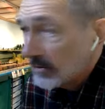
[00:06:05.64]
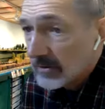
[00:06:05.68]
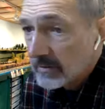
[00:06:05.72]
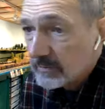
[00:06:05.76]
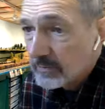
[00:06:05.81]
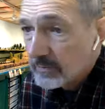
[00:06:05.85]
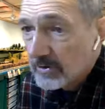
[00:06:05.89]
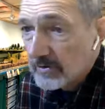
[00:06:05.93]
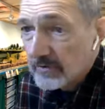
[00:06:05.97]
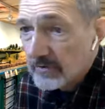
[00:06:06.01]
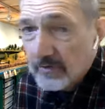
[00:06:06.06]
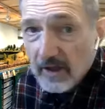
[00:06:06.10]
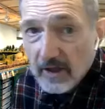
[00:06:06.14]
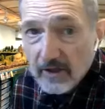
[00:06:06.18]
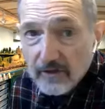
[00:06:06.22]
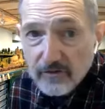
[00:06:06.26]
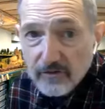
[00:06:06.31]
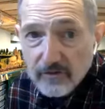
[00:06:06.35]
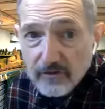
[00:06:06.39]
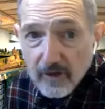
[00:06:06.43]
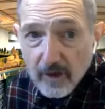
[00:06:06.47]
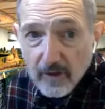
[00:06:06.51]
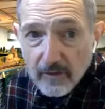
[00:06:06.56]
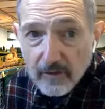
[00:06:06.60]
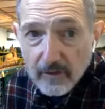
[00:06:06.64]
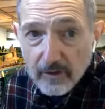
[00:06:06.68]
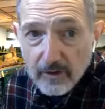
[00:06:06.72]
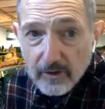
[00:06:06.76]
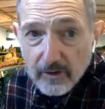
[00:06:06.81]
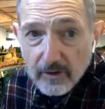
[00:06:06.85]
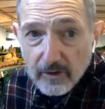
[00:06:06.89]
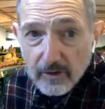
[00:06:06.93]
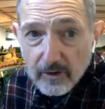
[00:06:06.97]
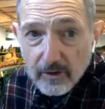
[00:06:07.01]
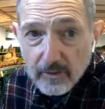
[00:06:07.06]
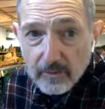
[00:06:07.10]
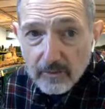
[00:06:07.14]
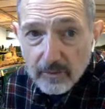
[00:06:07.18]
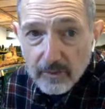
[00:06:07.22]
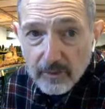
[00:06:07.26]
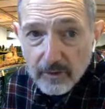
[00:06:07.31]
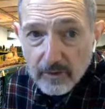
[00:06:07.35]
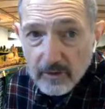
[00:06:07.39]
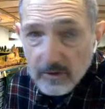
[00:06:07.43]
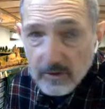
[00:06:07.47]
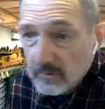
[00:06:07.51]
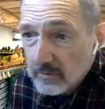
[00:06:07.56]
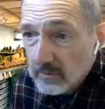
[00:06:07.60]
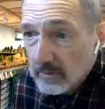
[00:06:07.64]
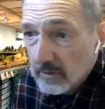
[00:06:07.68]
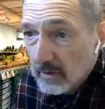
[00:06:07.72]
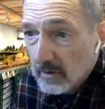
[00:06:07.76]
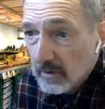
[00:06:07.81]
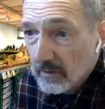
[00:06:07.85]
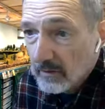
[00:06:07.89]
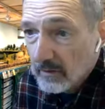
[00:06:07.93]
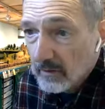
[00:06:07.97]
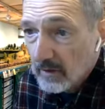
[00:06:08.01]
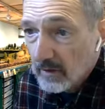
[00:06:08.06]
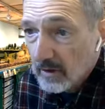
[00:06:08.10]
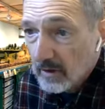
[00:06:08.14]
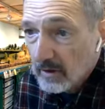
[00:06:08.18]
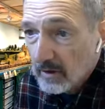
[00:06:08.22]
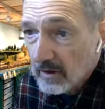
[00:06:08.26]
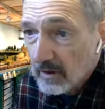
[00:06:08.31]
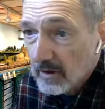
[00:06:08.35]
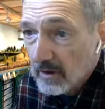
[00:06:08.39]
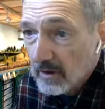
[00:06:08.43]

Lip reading: can put that southern, you can pull the